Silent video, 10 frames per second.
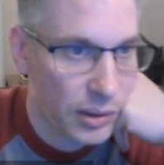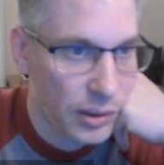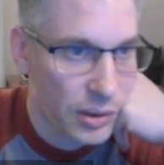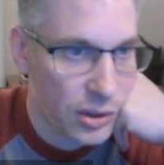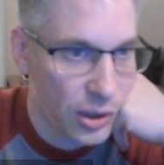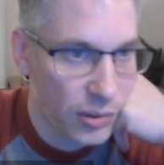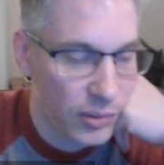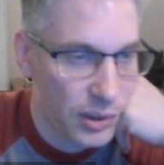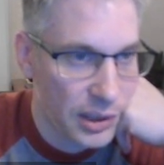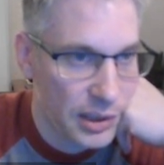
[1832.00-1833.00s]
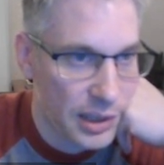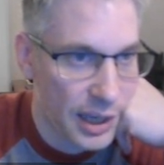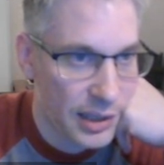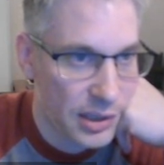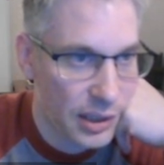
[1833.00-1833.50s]
So he's
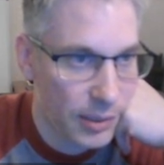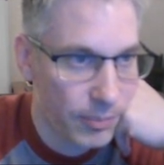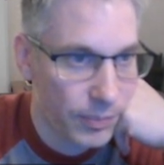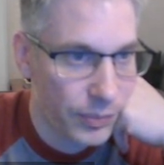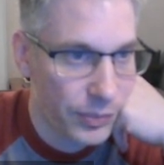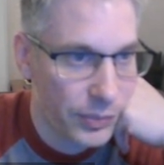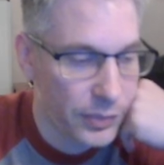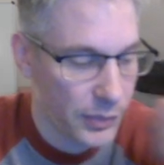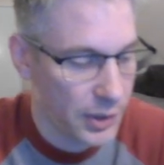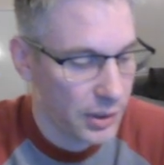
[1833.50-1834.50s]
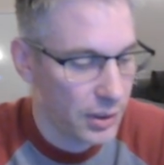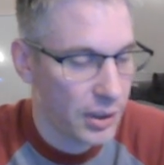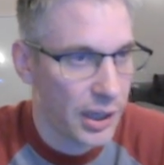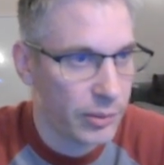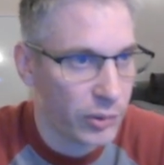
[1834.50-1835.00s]
got,
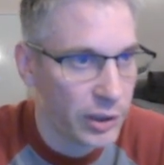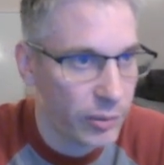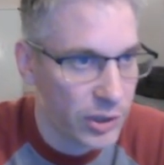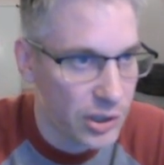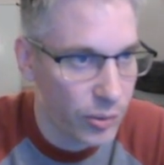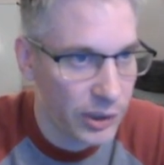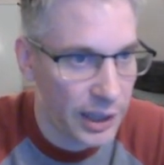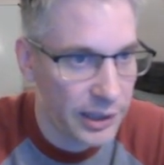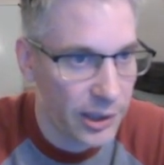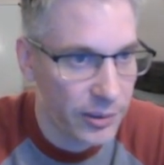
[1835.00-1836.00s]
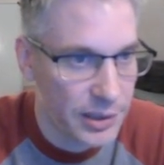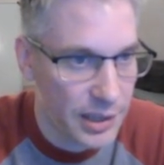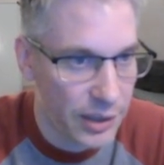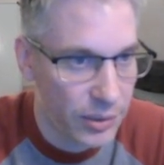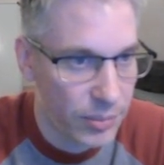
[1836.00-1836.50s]
and really what's going on here, he's
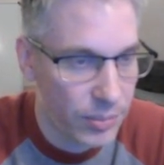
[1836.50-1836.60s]
got,